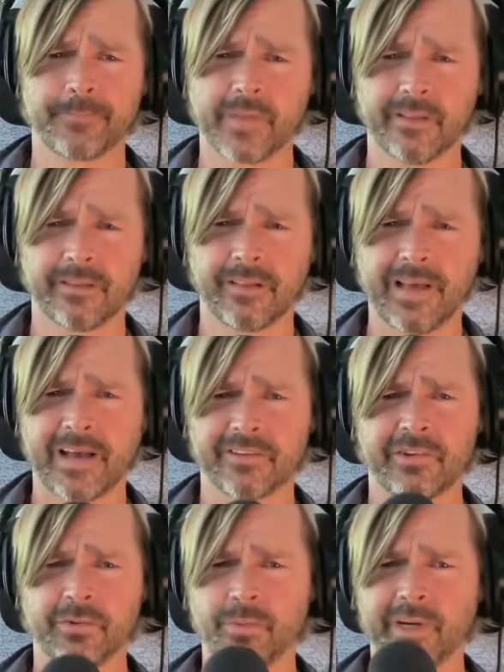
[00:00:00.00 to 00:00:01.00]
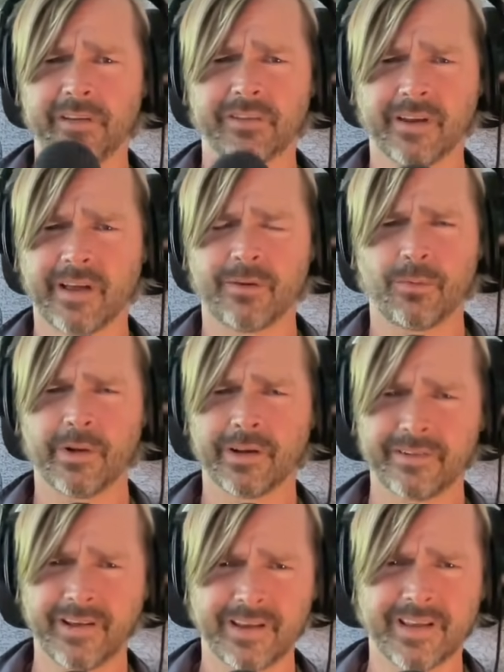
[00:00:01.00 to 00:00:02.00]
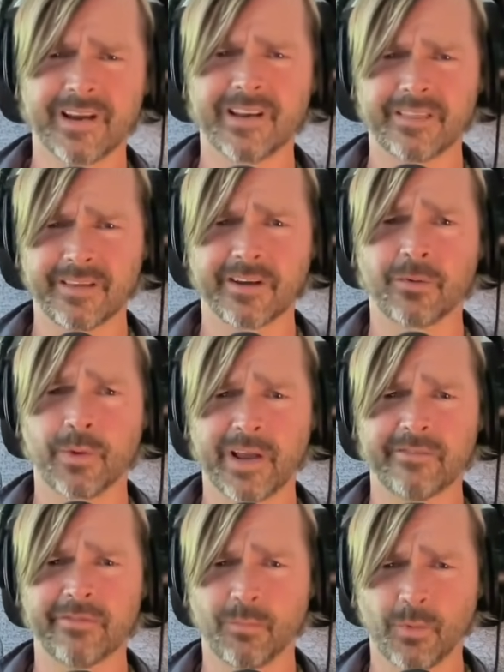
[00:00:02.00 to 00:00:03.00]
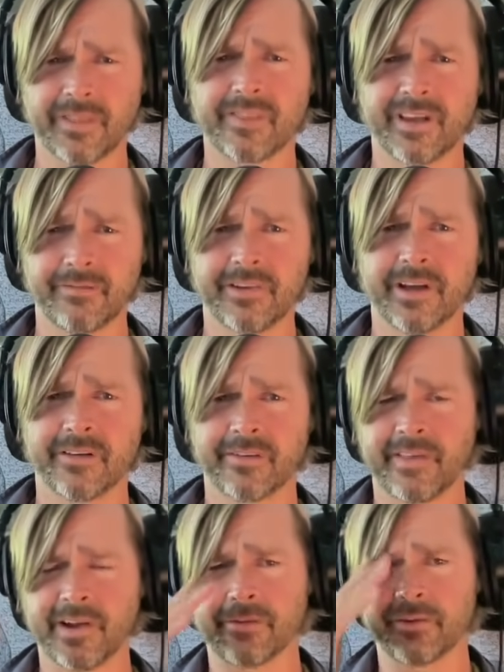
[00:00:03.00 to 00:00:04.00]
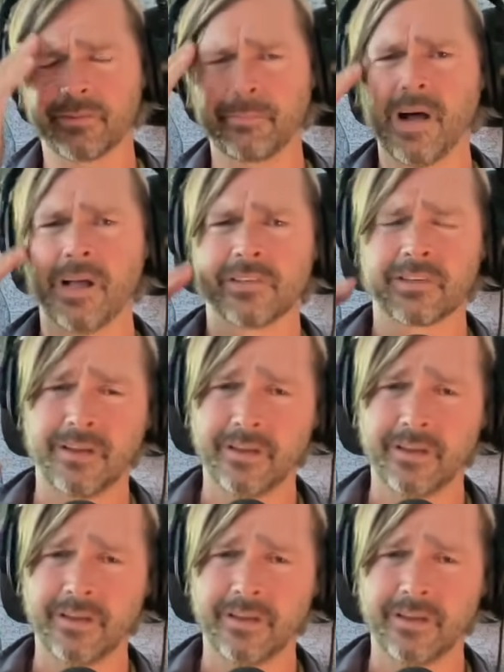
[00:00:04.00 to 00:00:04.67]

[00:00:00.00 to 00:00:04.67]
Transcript: in the last 2 weeks, and I don't want to take anything away from what they've done or their response.